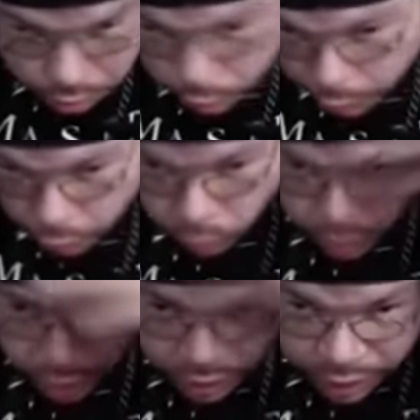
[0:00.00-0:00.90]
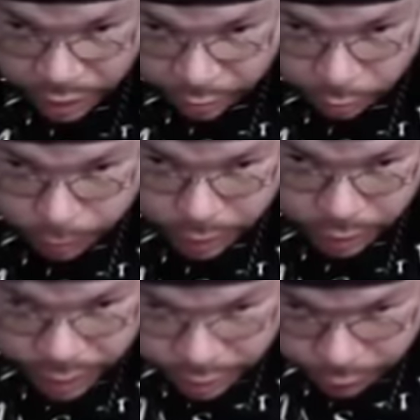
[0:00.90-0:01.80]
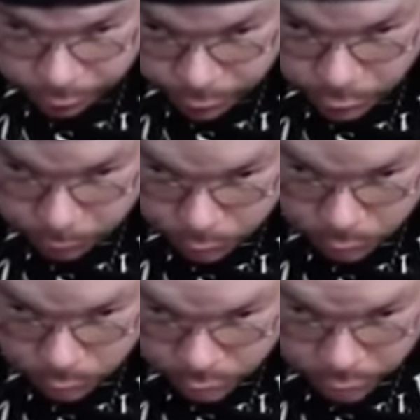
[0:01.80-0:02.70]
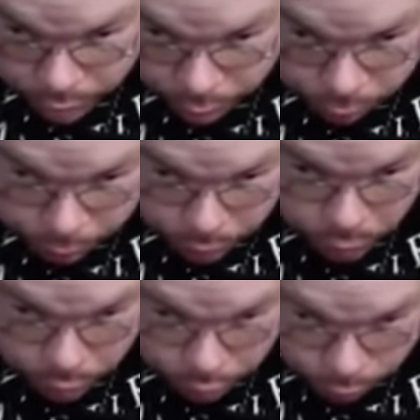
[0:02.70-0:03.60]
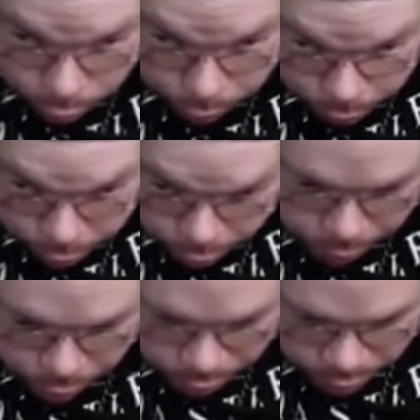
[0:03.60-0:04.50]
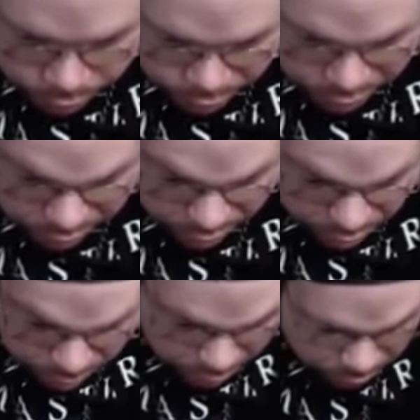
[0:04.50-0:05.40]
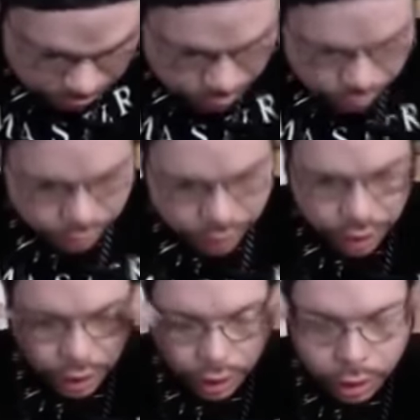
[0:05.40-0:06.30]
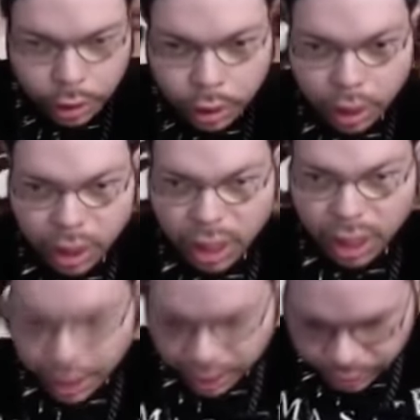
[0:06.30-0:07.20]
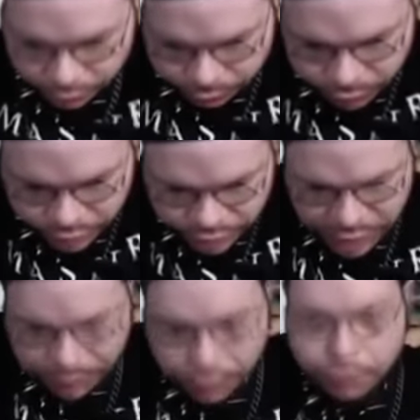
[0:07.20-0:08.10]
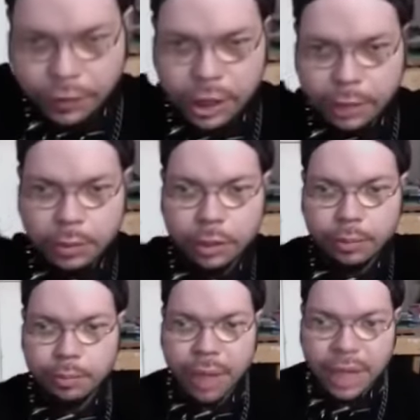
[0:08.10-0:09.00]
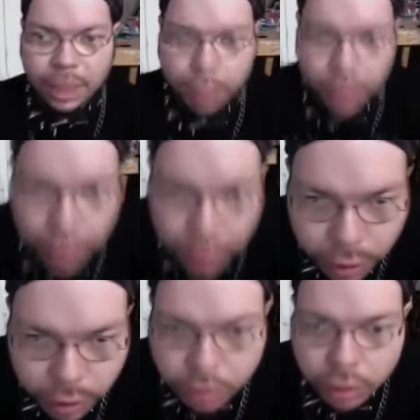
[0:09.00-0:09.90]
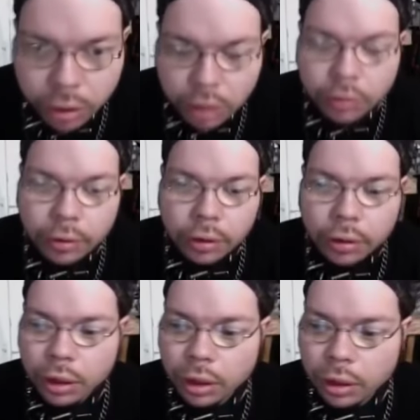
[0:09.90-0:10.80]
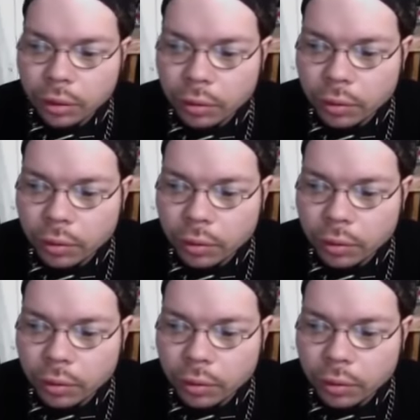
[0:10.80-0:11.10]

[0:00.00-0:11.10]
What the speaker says: reason why I canceled my last Facebook Live is because I was playing music in it, and quite frankly, I didn't feel like having Facebook ban me, you know.